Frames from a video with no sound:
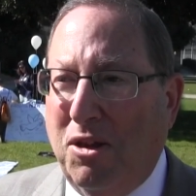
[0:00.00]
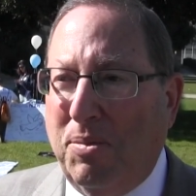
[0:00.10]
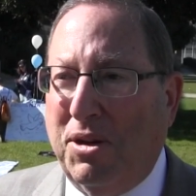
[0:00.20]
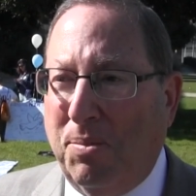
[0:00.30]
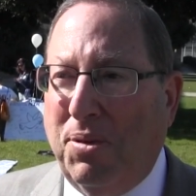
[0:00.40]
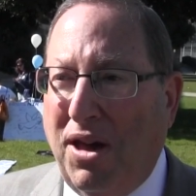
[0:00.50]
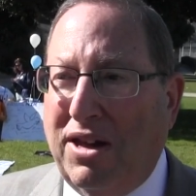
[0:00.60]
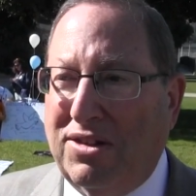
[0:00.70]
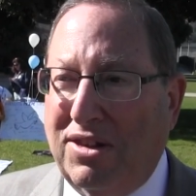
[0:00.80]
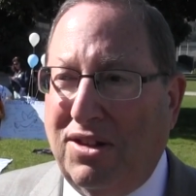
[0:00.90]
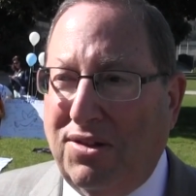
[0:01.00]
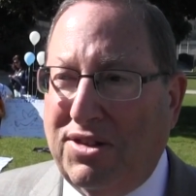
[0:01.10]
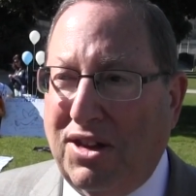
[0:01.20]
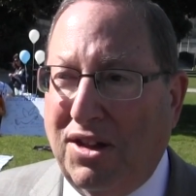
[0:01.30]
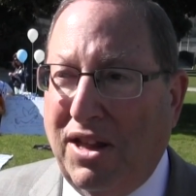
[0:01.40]
but implies that
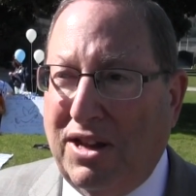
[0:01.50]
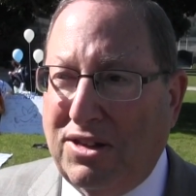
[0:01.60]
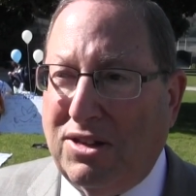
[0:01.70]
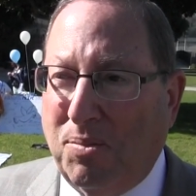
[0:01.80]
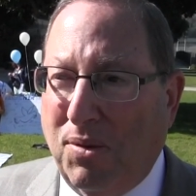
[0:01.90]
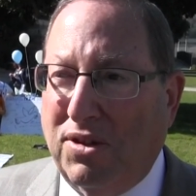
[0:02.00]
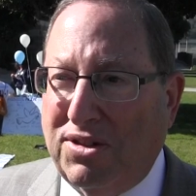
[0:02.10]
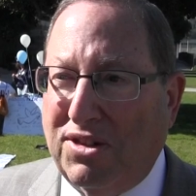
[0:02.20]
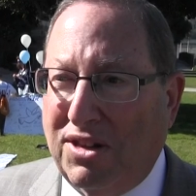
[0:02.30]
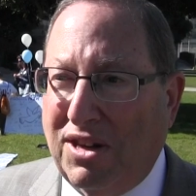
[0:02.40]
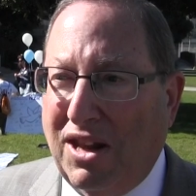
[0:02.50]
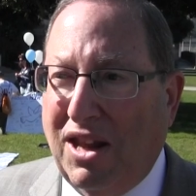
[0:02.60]
UCLA supports it.